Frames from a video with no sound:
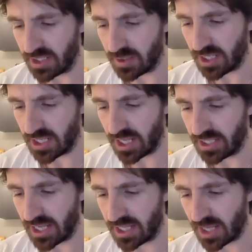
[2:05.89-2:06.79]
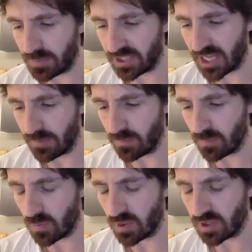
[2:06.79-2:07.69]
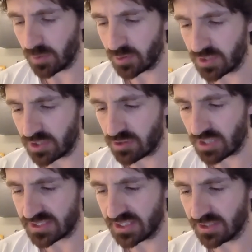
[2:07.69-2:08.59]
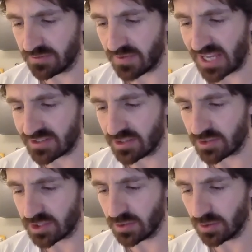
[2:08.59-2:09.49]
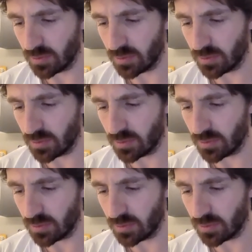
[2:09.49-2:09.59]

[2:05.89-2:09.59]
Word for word: and and that, that became one of the most interesting facets to it.